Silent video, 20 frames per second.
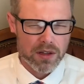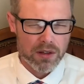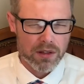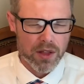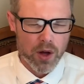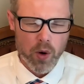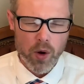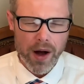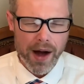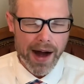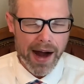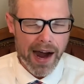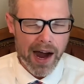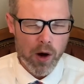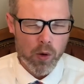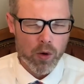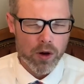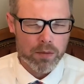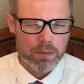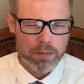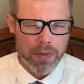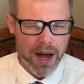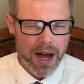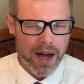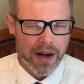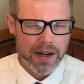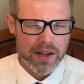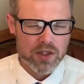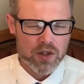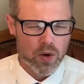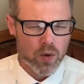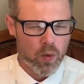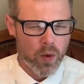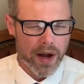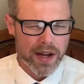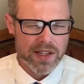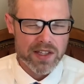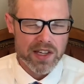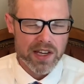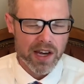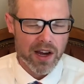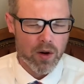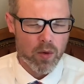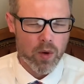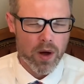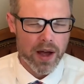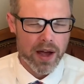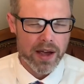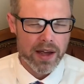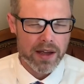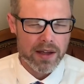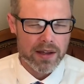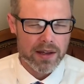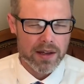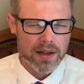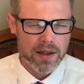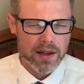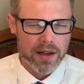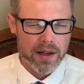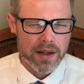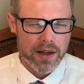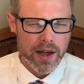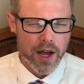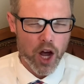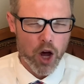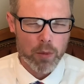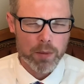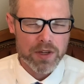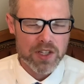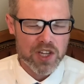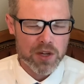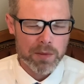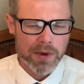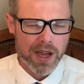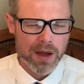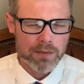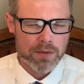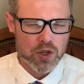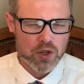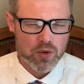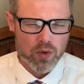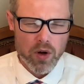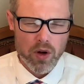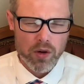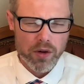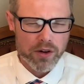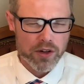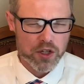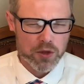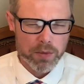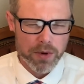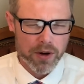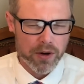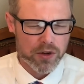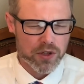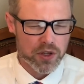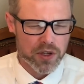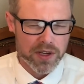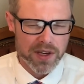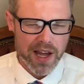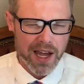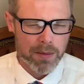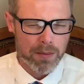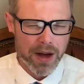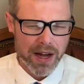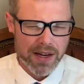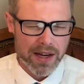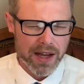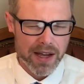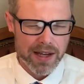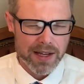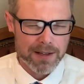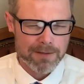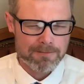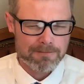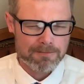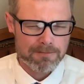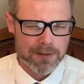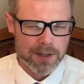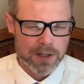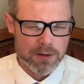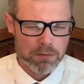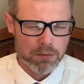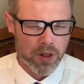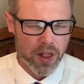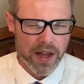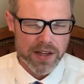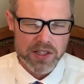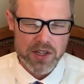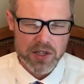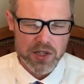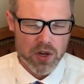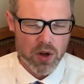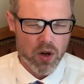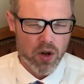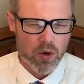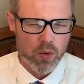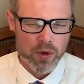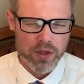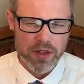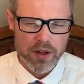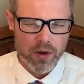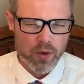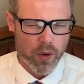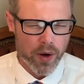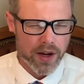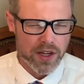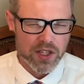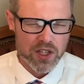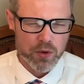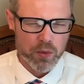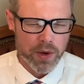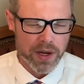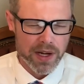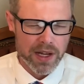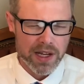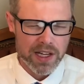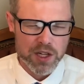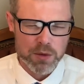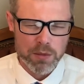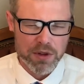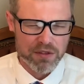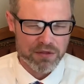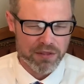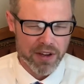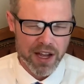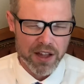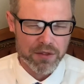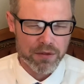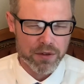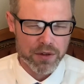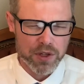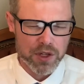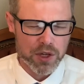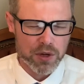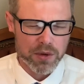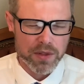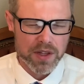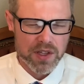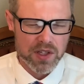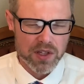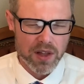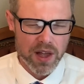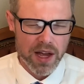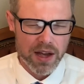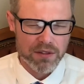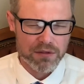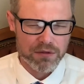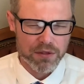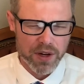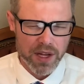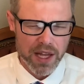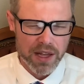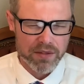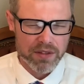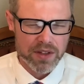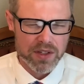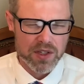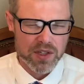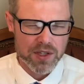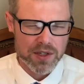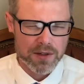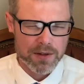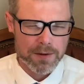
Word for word: Though our outward bodies are wasting away, Help us to become stronger spiritually day by day. Bless us all with the grace that we need to be faithful to you in this life. Forgive us.